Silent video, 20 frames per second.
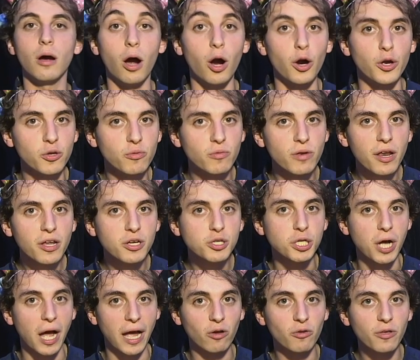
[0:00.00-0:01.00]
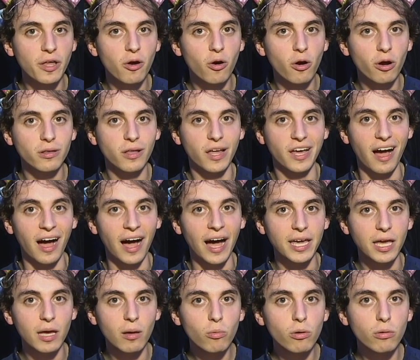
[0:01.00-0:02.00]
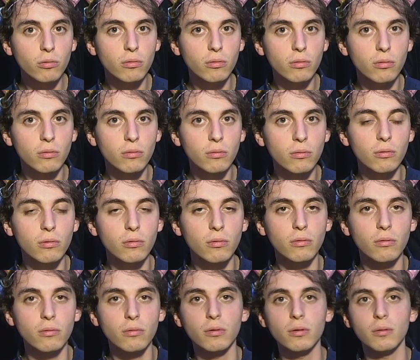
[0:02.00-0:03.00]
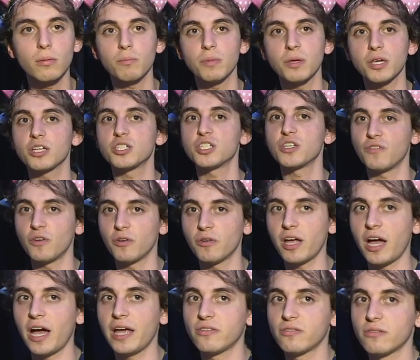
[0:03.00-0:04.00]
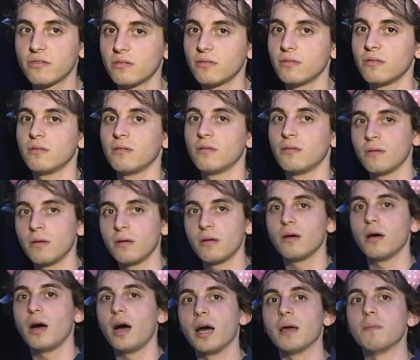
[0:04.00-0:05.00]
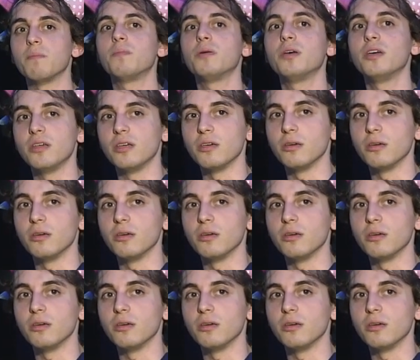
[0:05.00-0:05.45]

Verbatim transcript: Are you not a child at heart like I am? Because if you're not, I pity